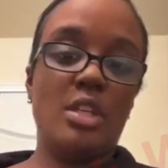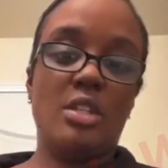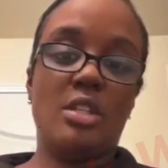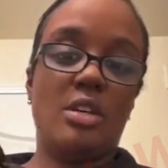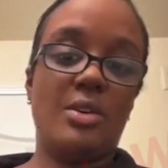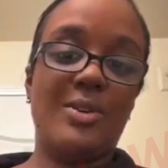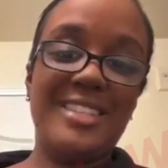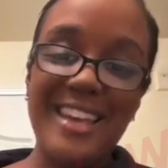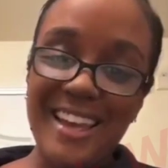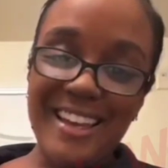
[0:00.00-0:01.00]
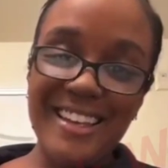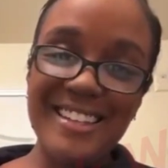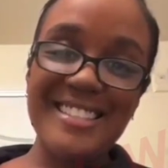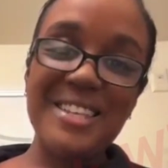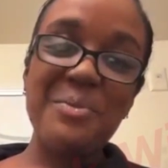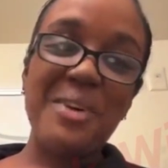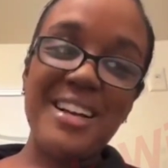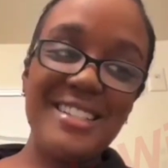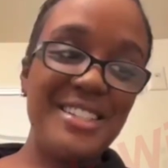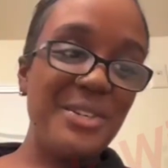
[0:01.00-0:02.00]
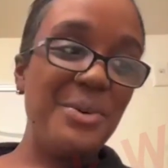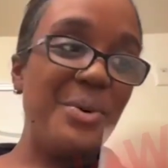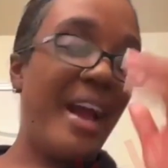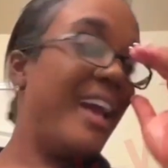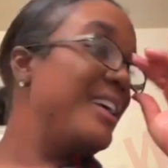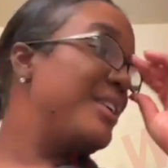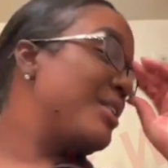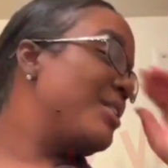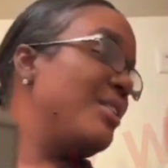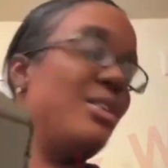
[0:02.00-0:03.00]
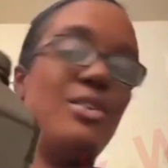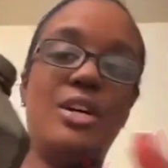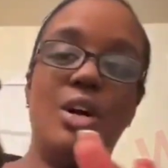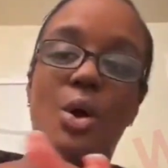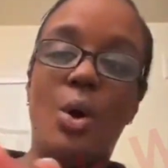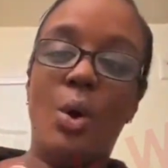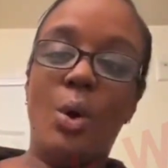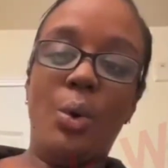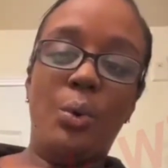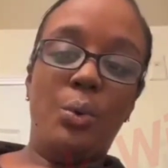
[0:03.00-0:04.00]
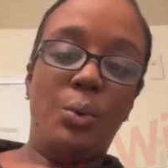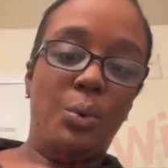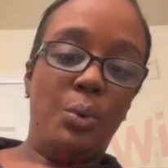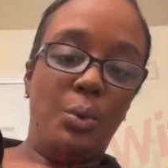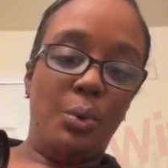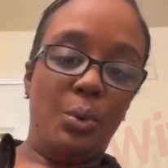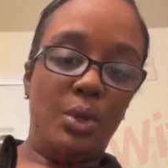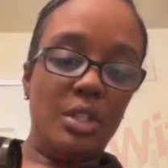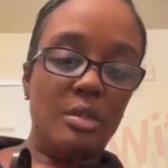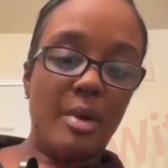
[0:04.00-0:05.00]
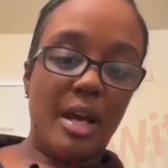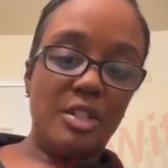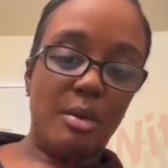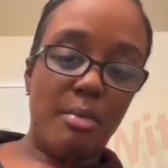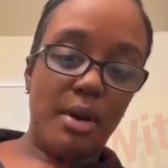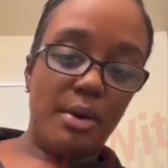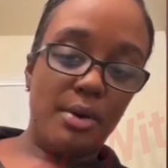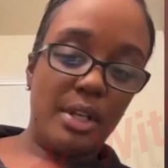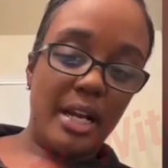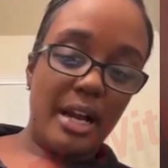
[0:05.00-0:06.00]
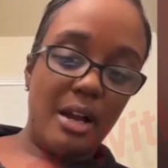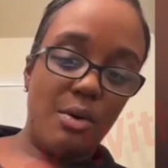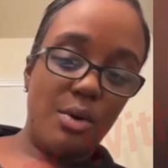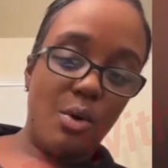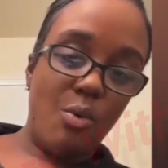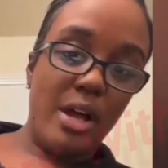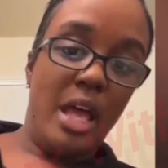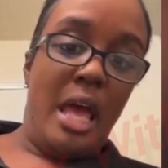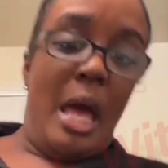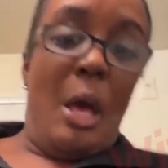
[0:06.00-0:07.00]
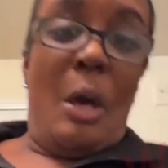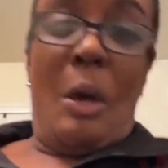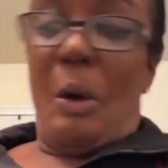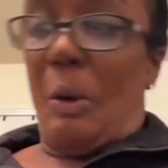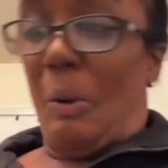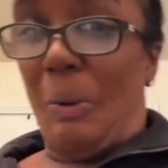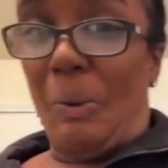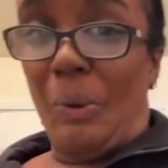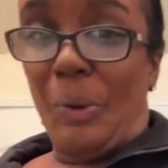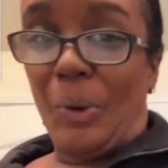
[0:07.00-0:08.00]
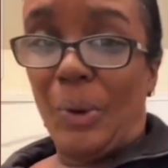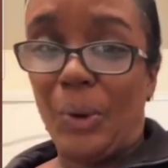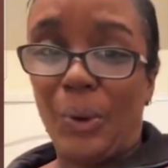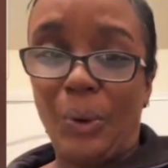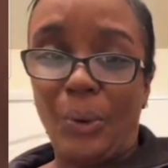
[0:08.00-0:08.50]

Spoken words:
So yes, it was you. Hey girl. This is about to burn like I don't know what. Ooh.